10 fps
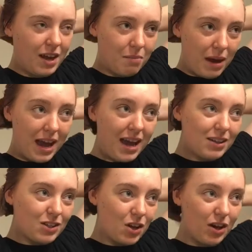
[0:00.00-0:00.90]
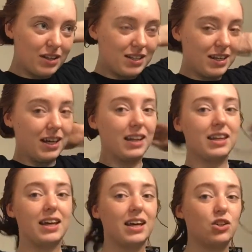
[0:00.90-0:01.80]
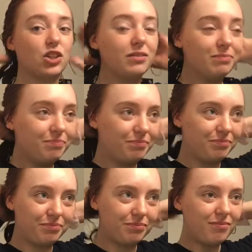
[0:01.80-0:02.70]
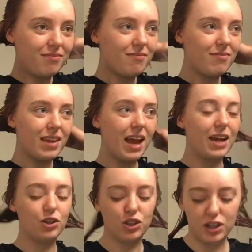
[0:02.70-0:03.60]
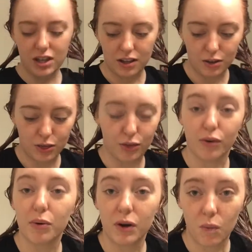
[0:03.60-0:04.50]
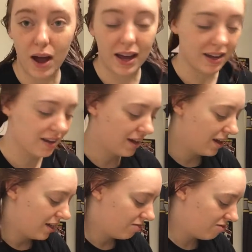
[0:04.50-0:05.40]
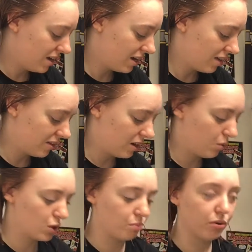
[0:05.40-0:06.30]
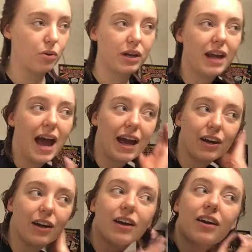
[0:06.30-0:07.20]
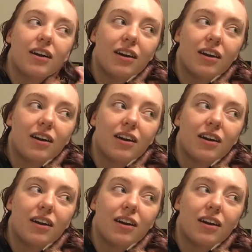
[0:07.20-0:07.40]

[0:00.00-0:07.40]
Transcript: My aunt saw it sitting in the kitchen and she threw it away thinking that it was a broken hanger.